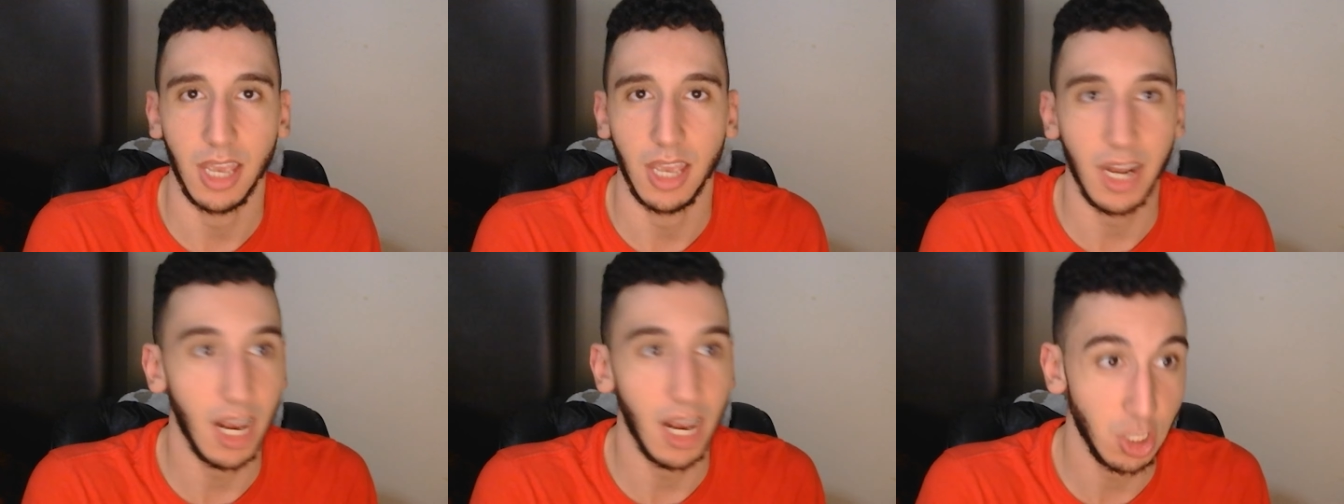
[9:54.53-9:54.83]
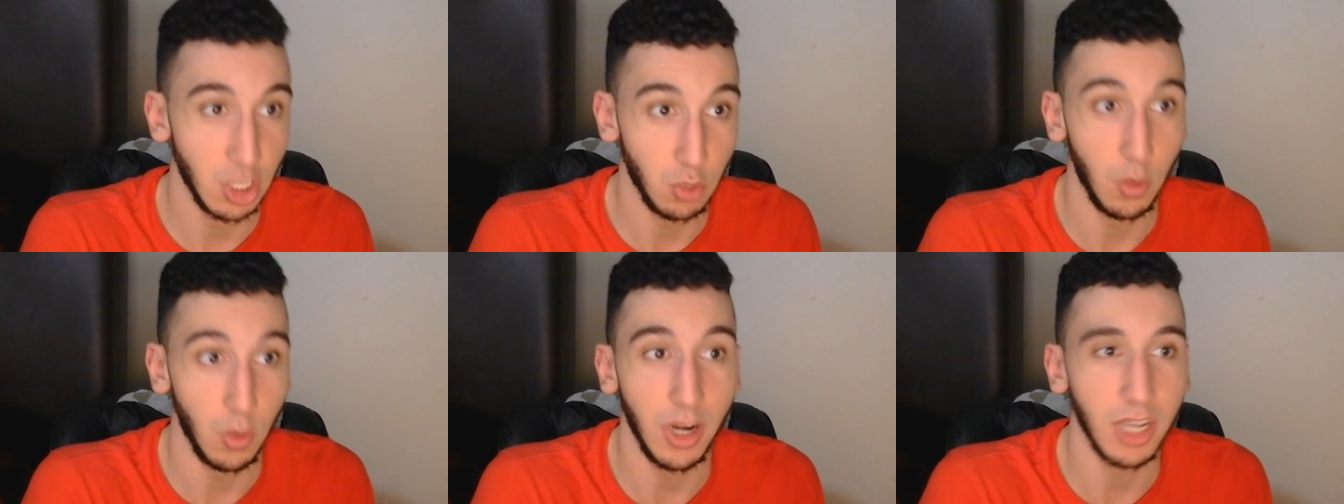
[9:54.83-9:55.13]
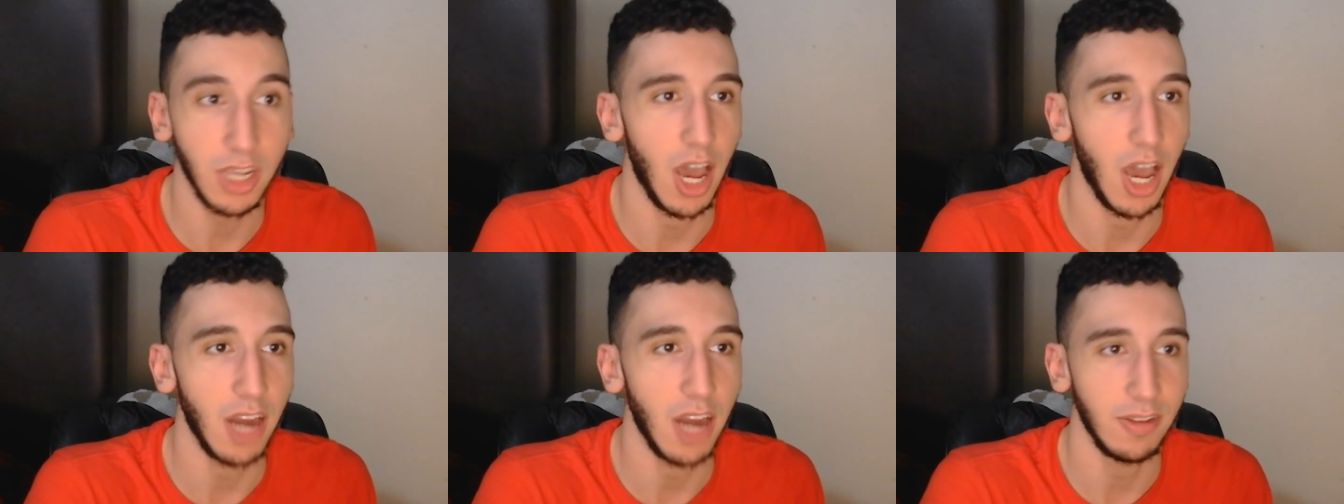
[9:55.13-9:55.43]
I swear to
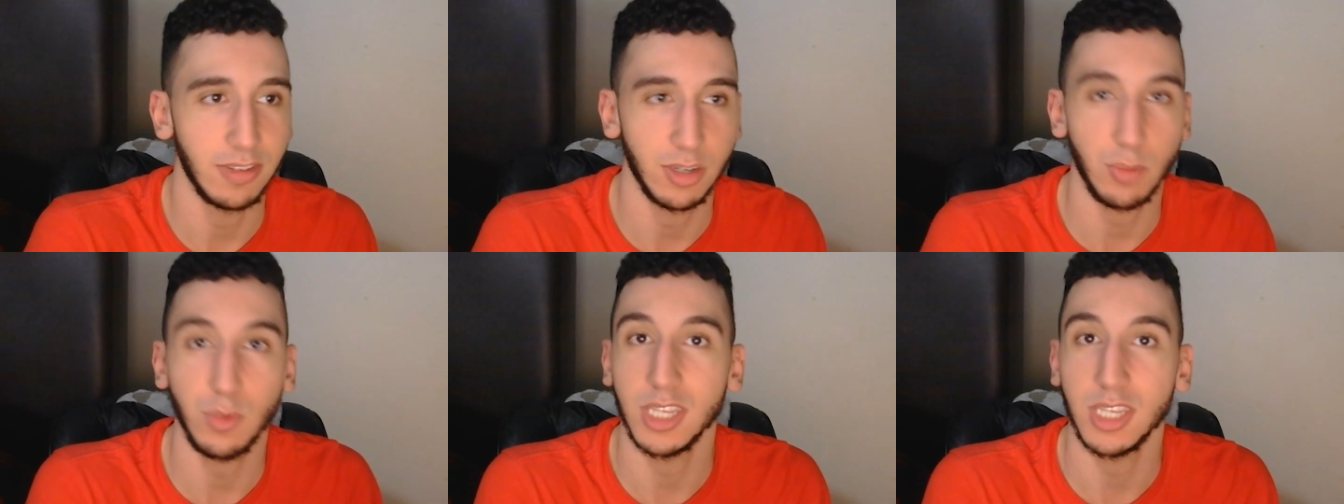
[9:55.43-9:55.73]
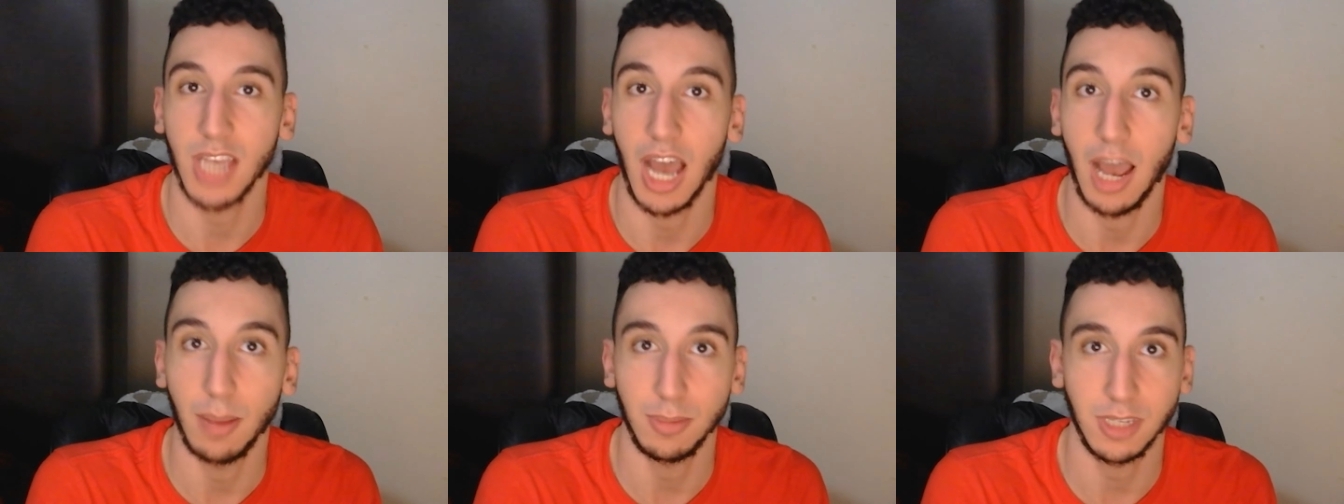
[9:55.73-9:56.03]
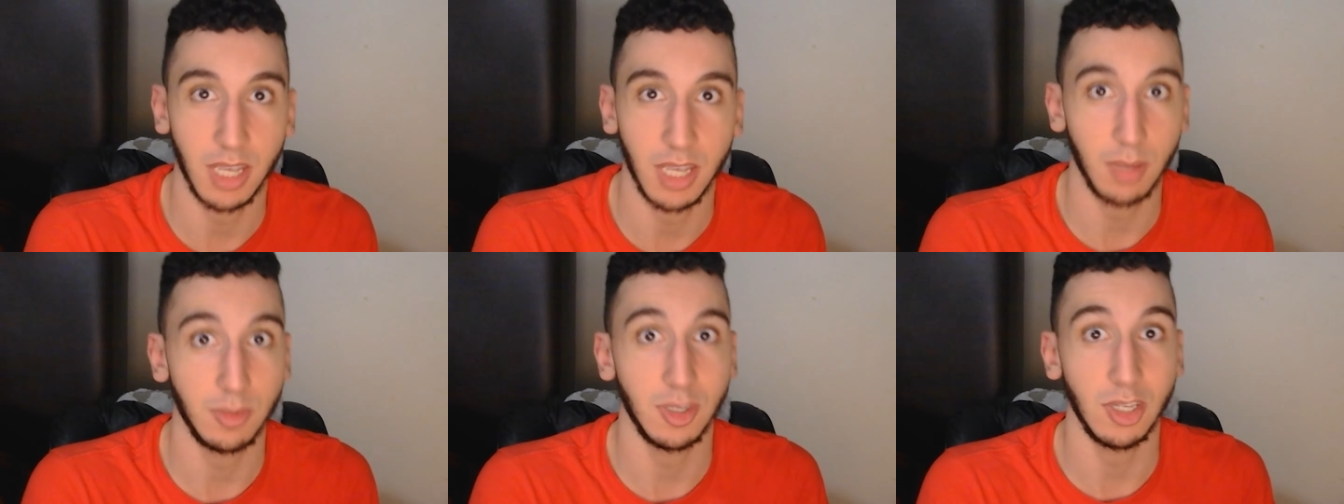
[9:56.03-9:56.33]
God, if someone
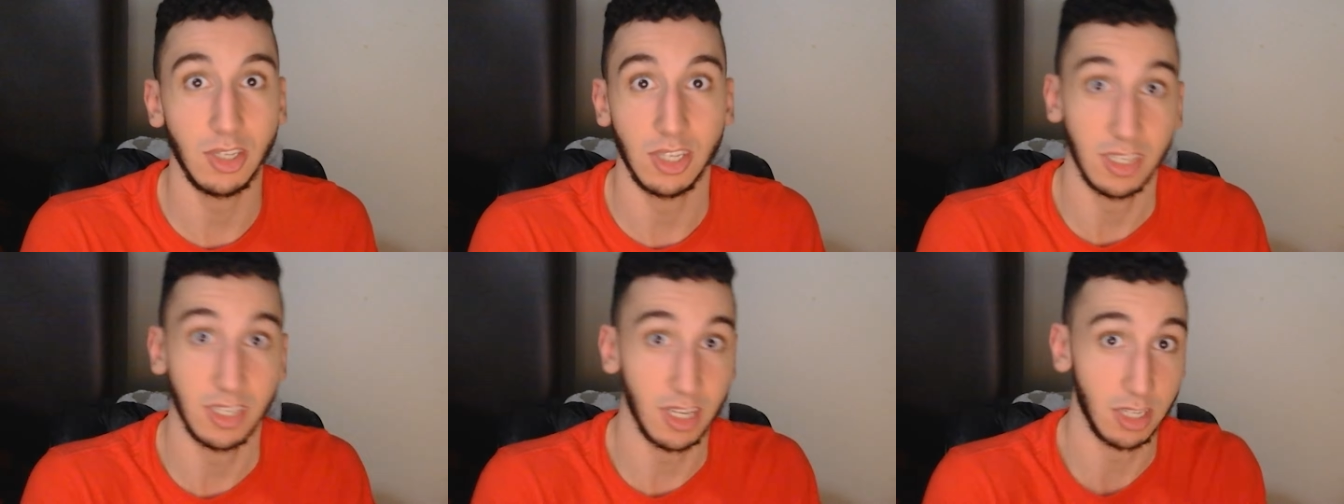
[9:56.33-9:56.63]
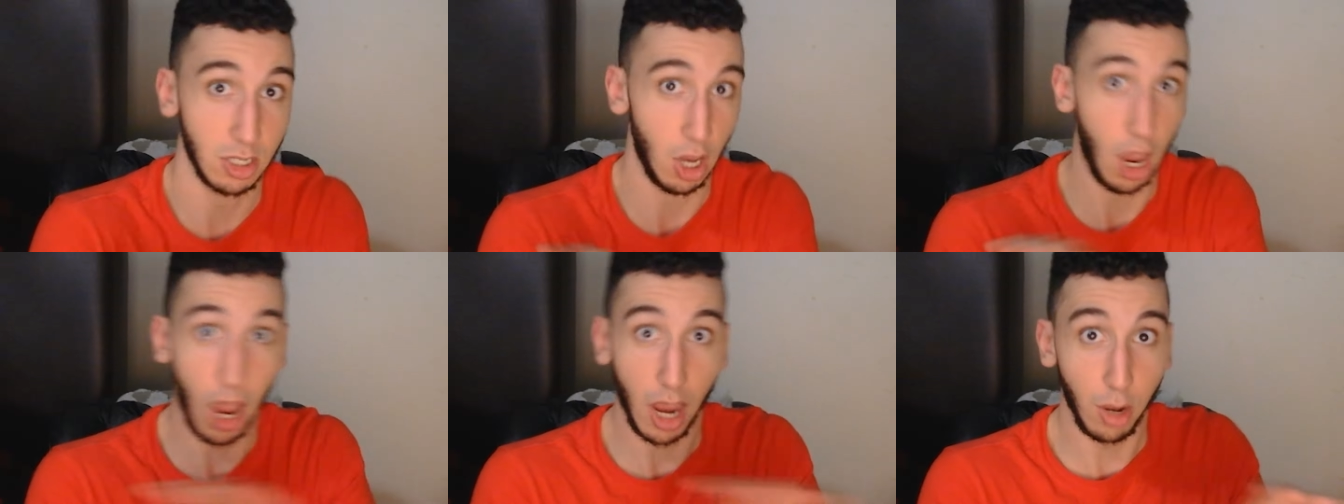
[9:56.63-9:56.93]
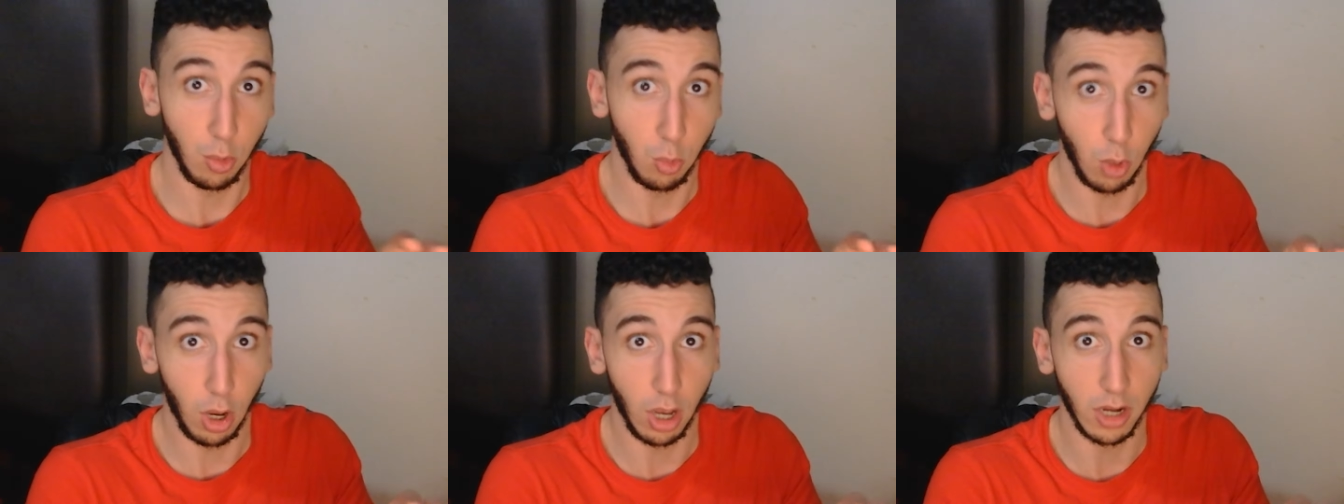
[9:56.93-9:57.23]
timestamps this and says
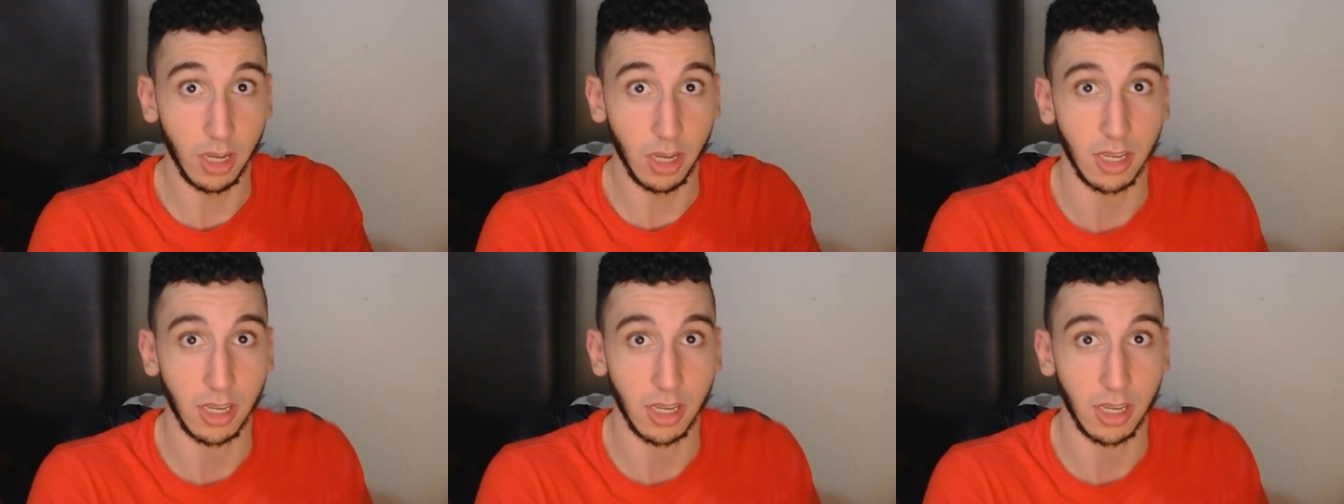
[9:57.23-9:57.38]
ironic,